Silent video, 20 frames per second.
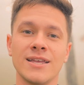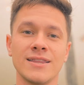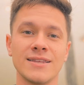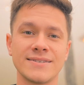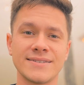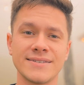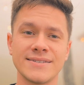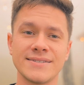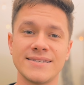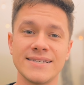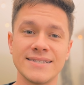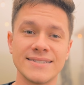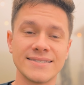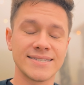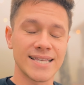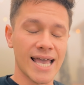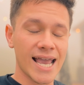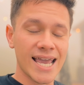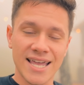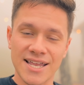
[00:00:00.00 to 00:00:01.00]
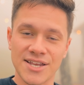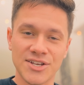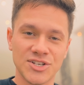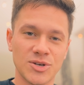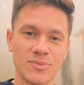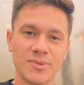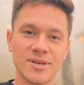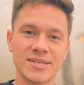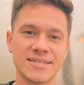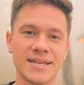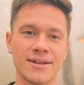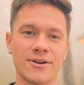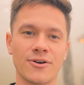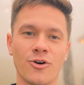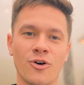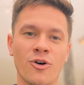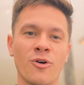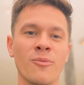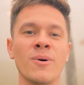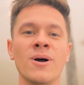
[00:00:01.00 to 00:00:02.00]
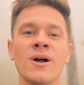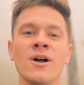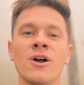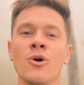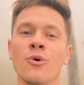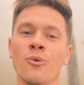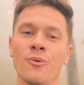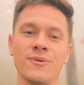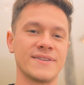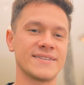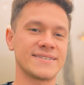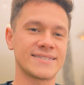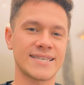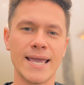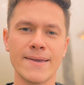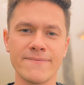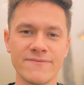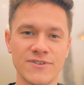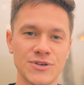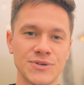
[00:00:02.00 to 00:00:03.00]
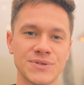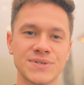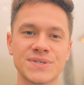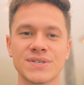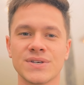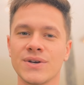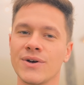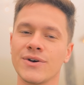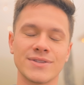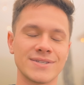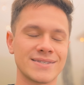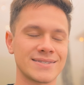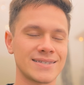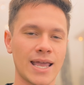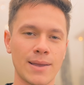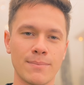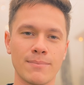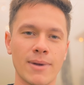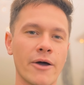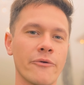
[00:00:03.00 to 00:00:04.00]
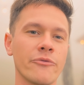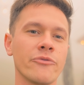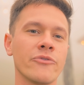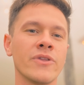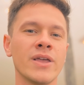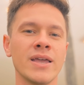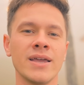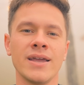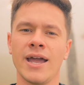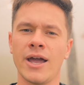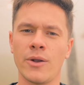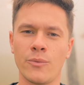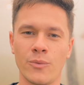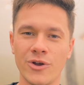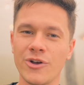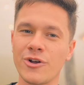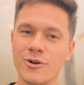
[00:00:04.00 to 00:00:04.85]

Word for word: This is the second shipping container home with the same views on the same mountain, and we're